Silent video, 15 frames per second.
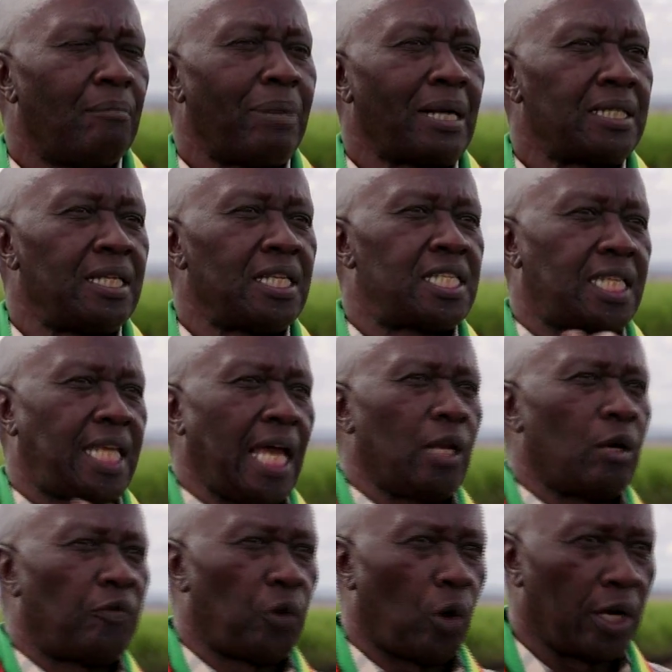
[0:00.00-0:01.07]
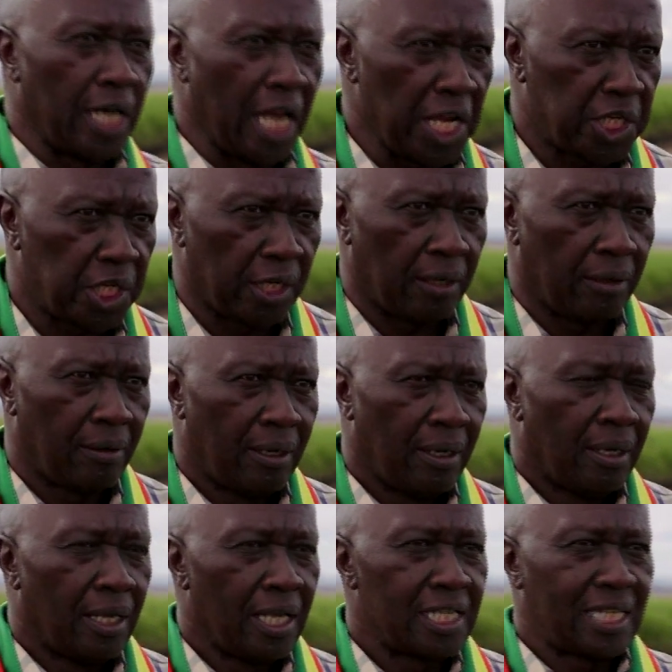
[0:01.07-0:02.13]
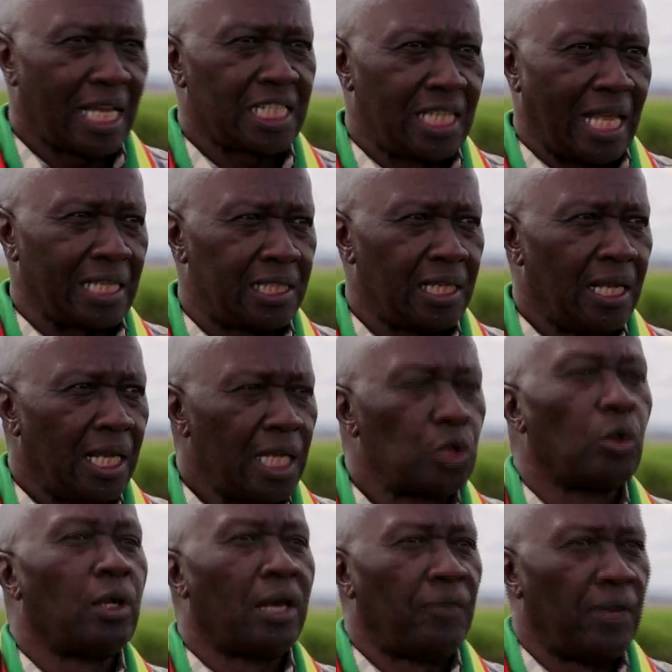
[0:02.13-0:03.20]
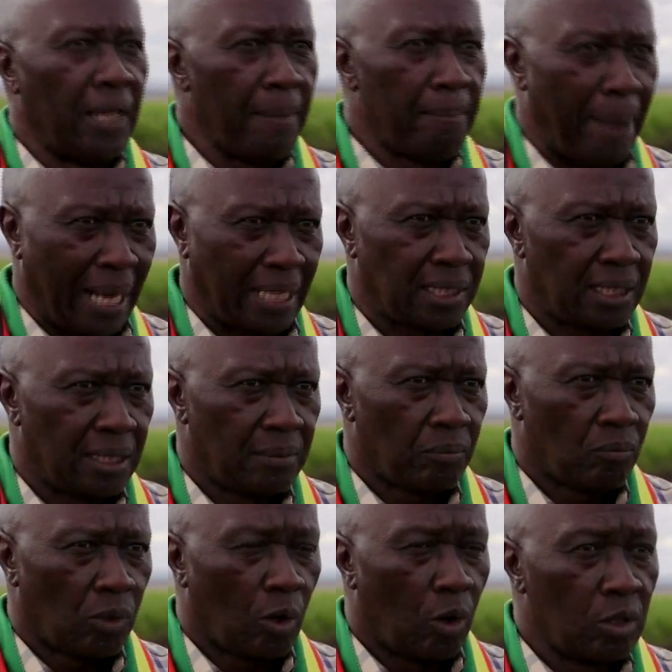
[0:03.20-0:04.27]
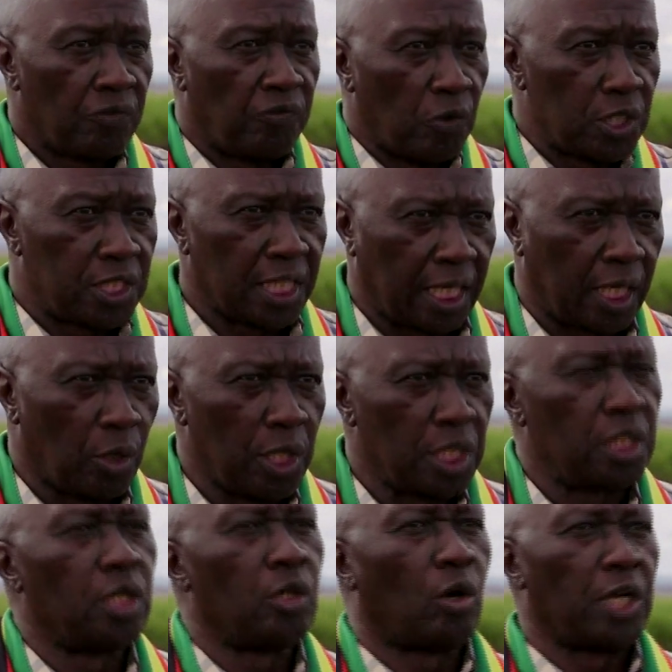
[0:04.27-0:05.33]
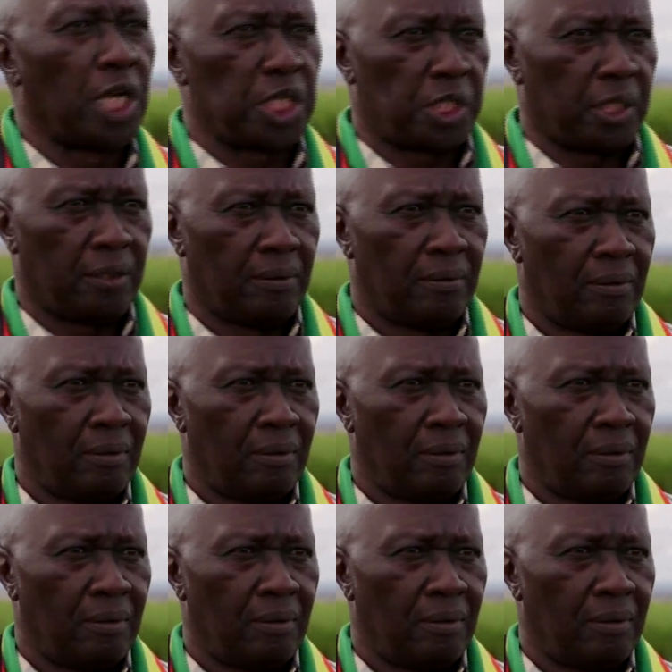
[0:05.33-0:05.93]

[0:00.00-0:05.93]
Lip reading: But the scale of your nation is such that it will have an impact on food security in your nation.